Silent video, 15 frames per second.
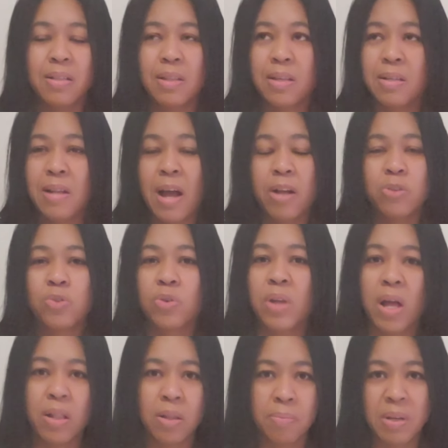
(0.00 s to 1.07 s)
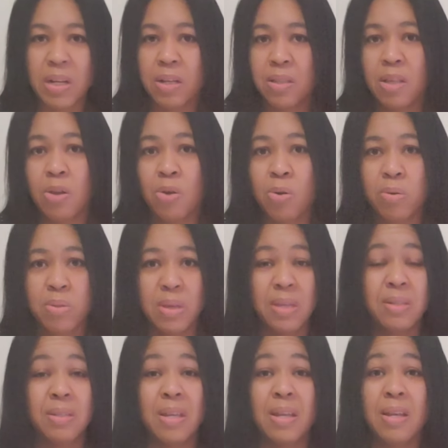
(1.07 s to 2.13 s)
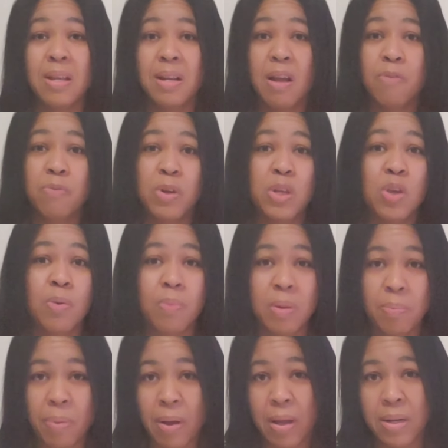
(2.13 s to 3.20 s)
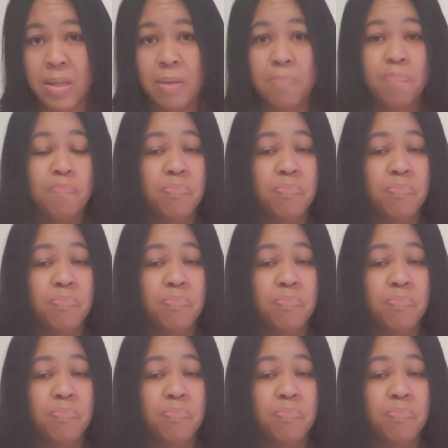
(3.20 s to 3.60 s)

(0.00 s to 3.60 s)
a natural element in the earth. It's in every human body.